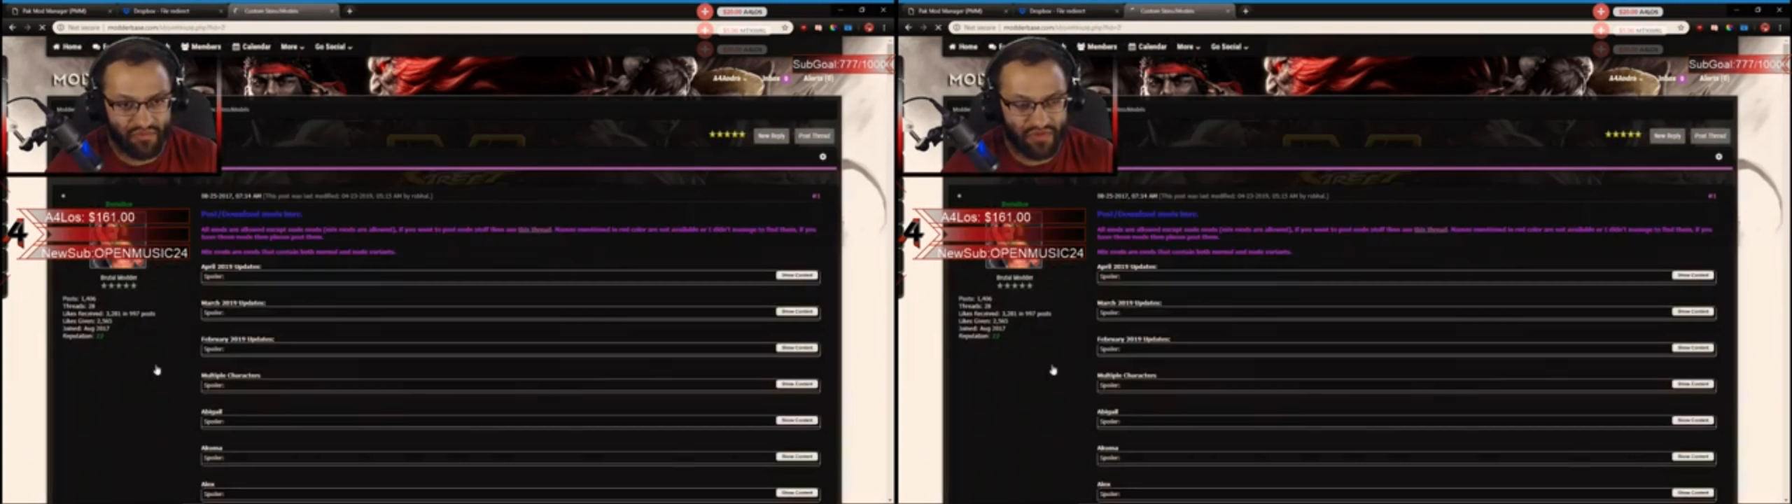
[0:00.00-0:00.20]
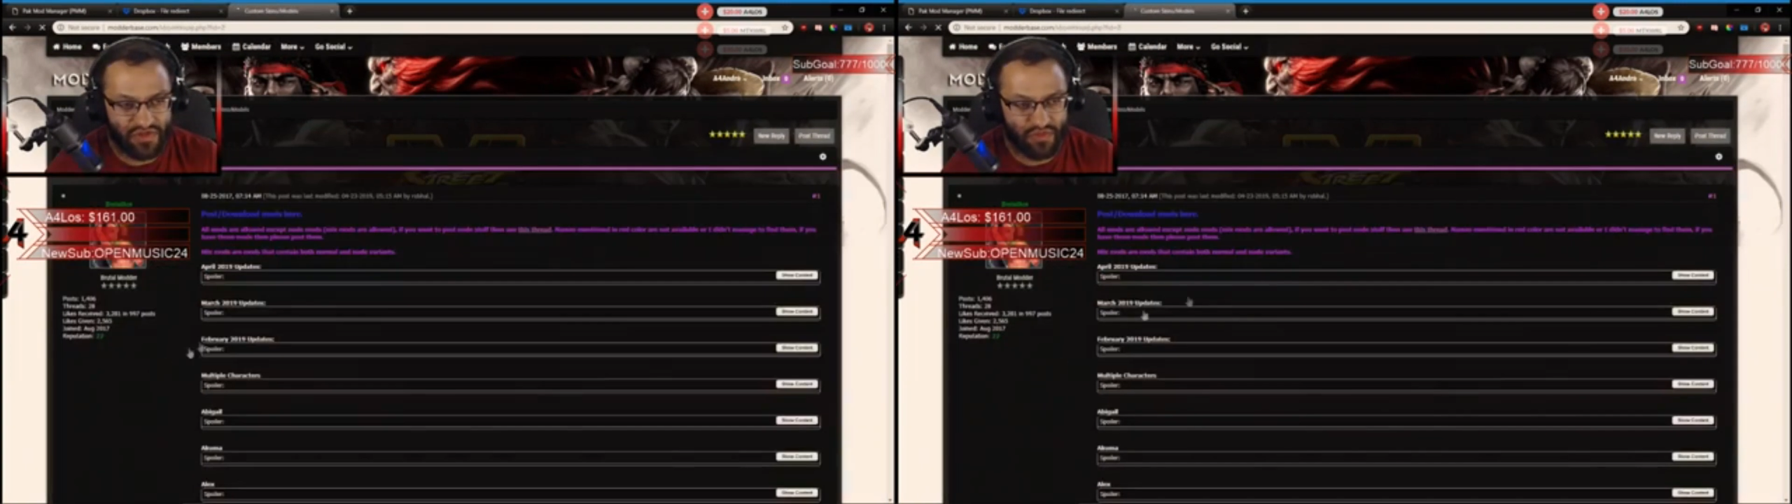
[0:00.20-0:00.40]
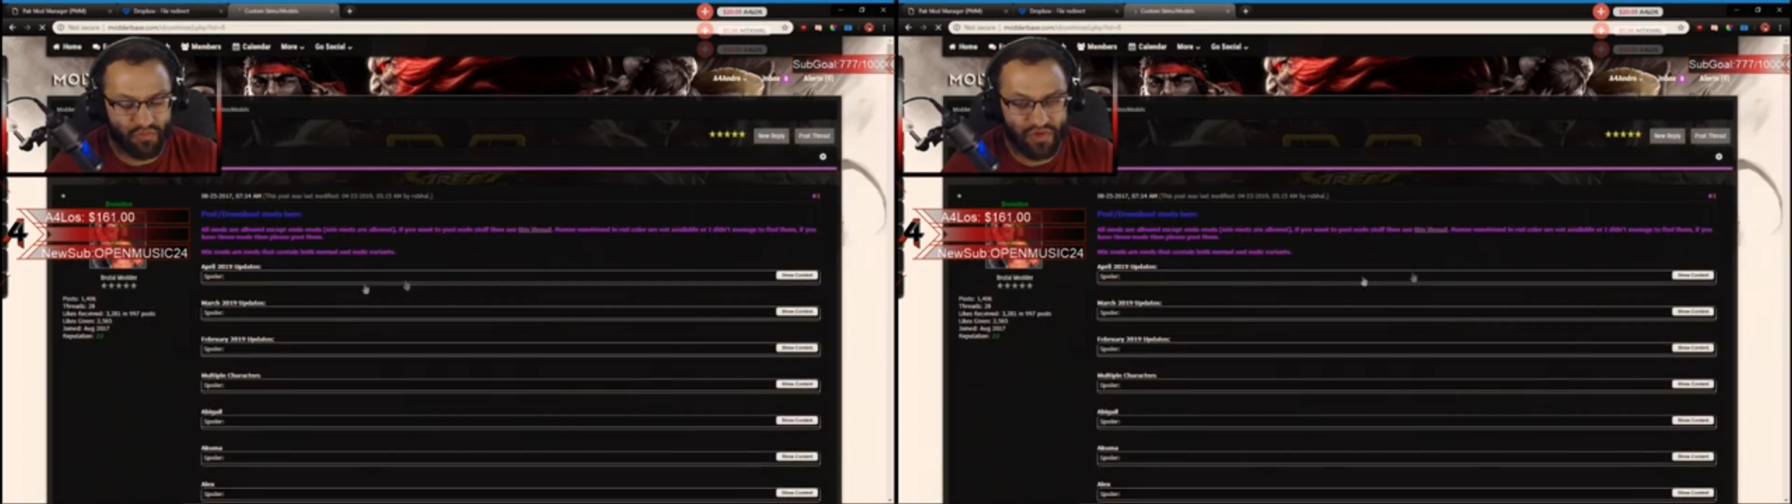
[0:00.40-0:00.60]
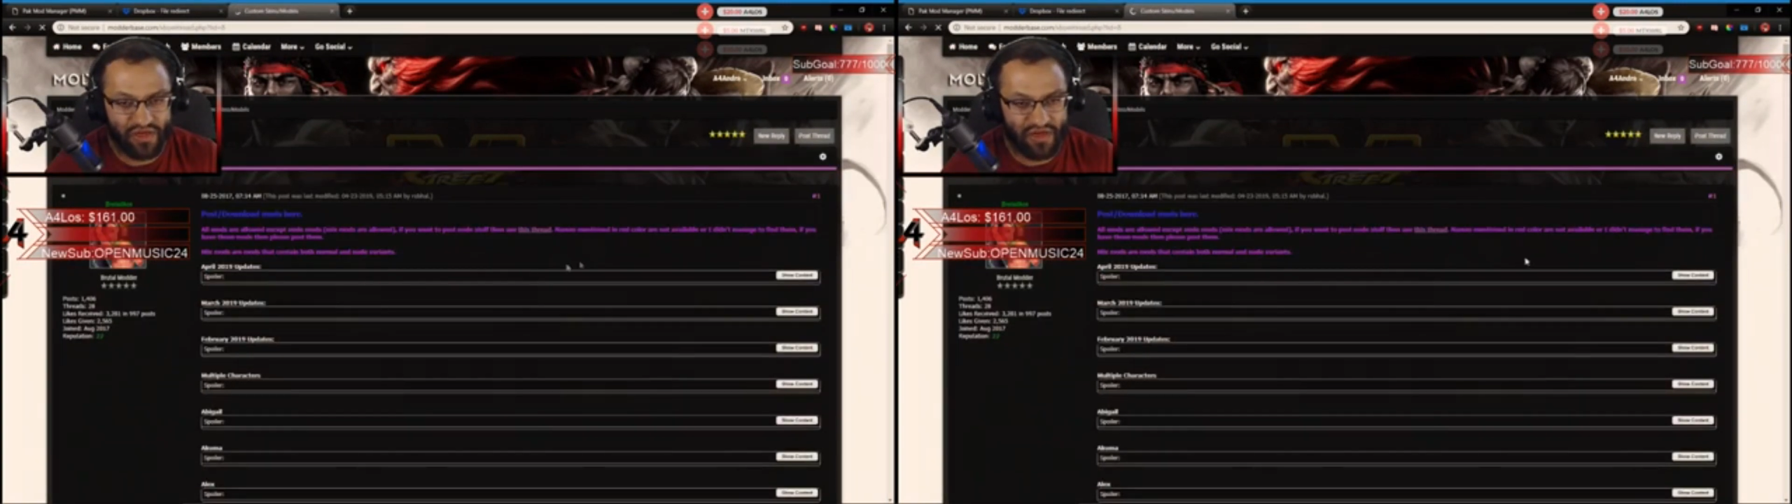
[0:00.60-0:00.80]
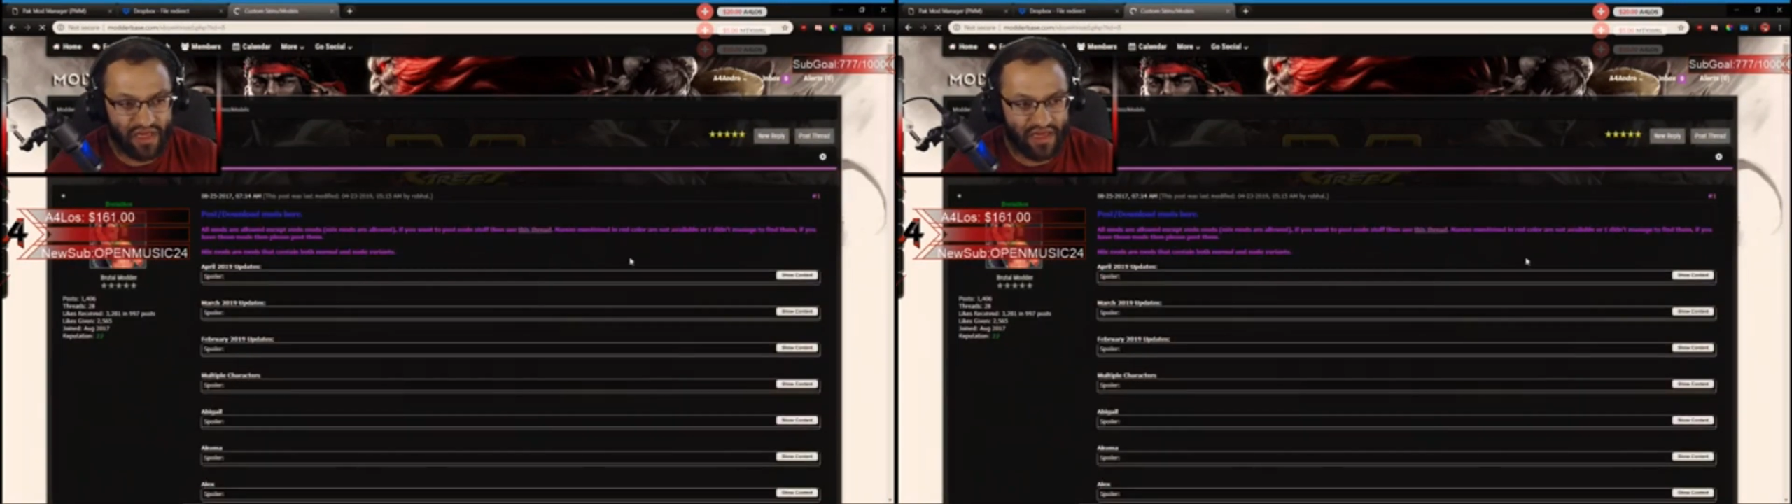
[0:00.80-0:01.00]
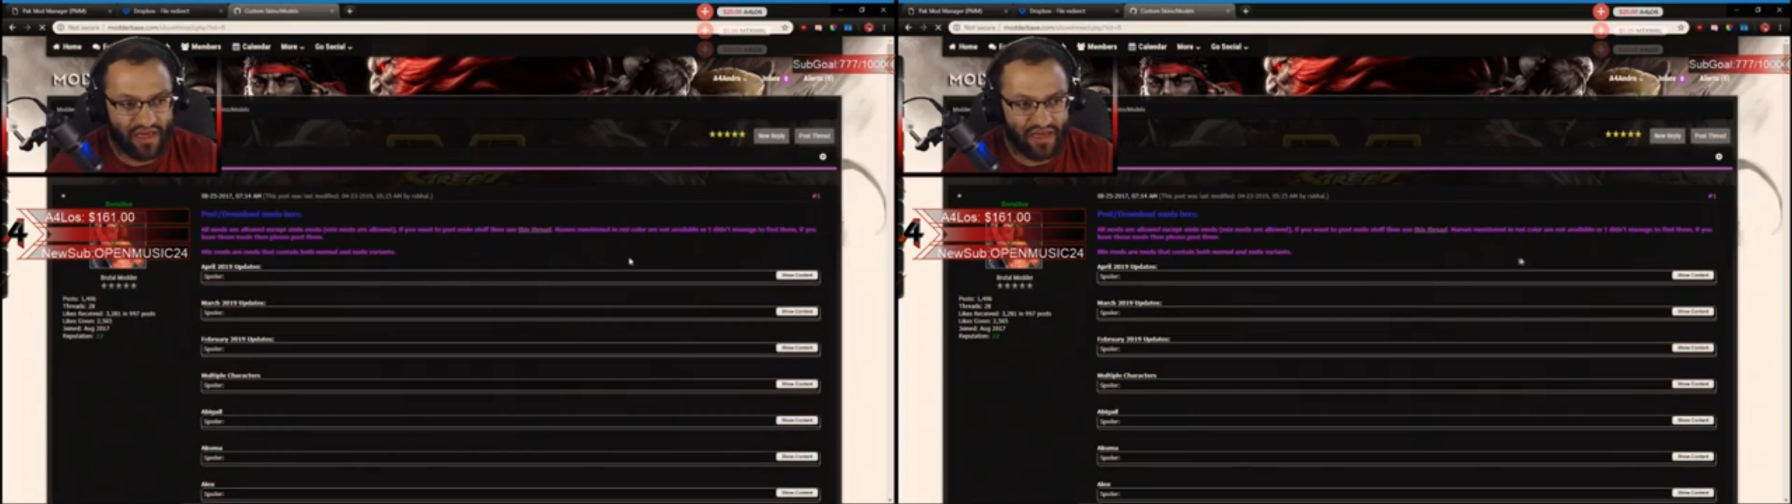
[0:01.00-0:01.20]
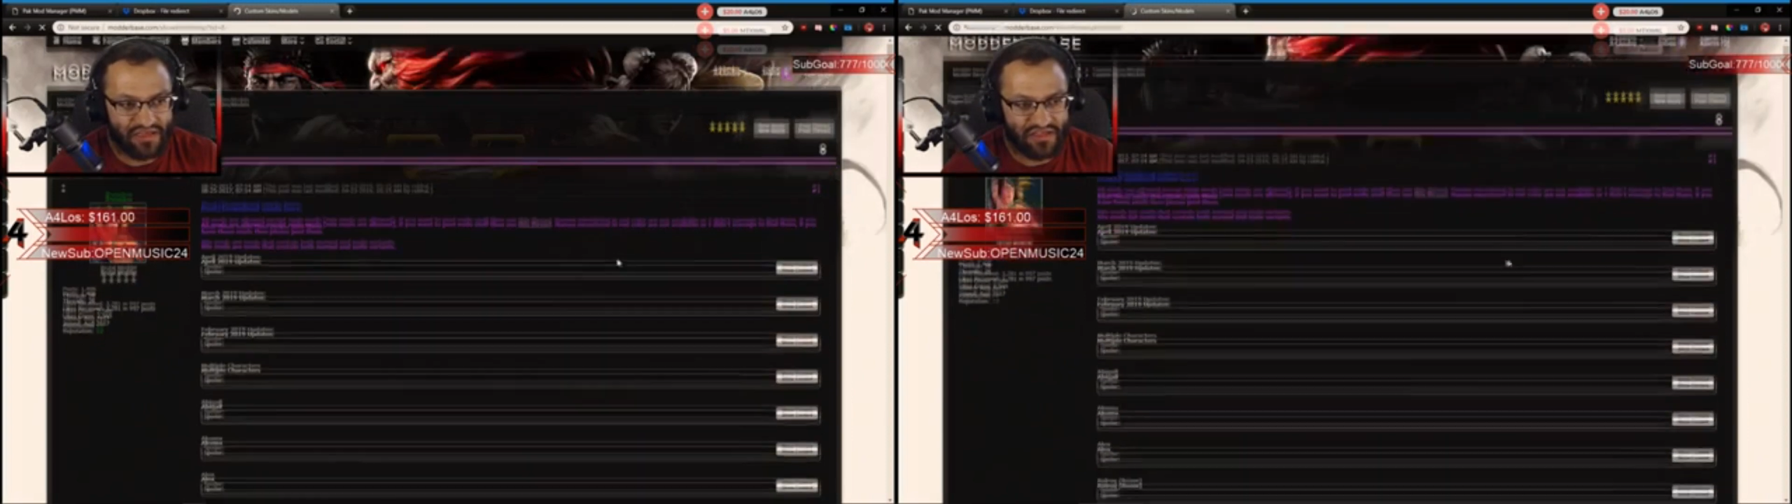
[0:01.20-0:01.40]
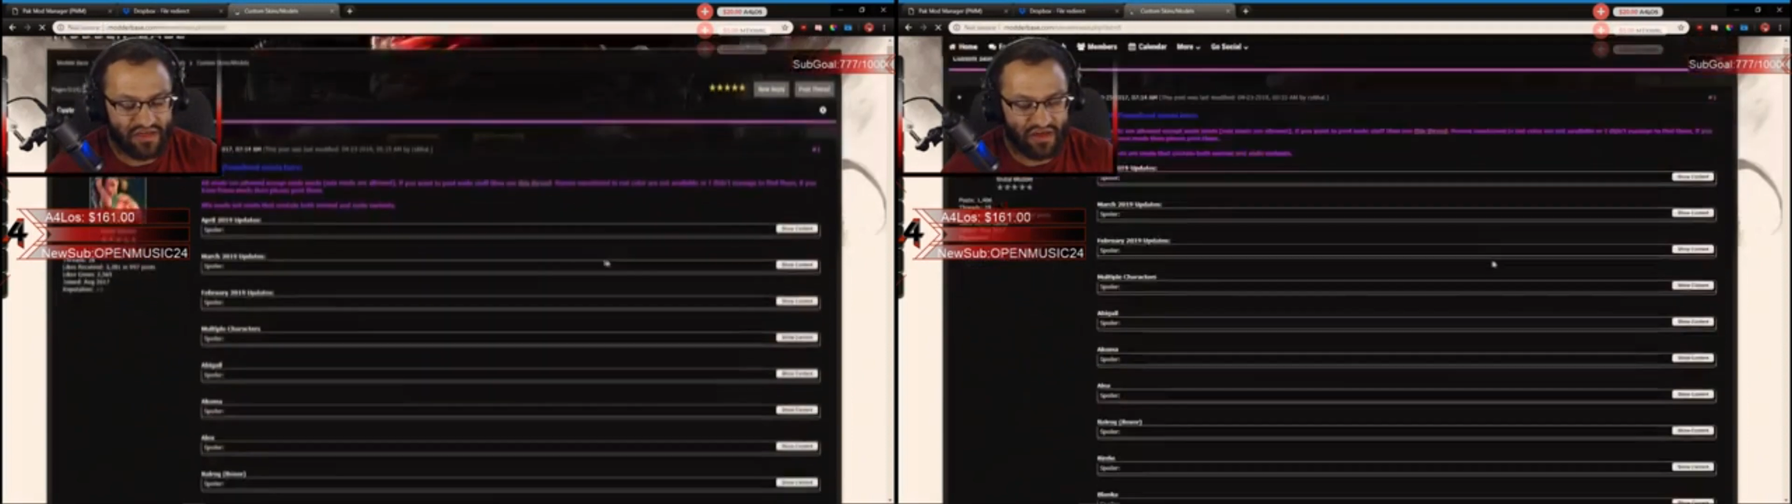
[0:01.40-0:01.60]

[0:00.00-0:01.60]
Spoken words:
there's a pretty good index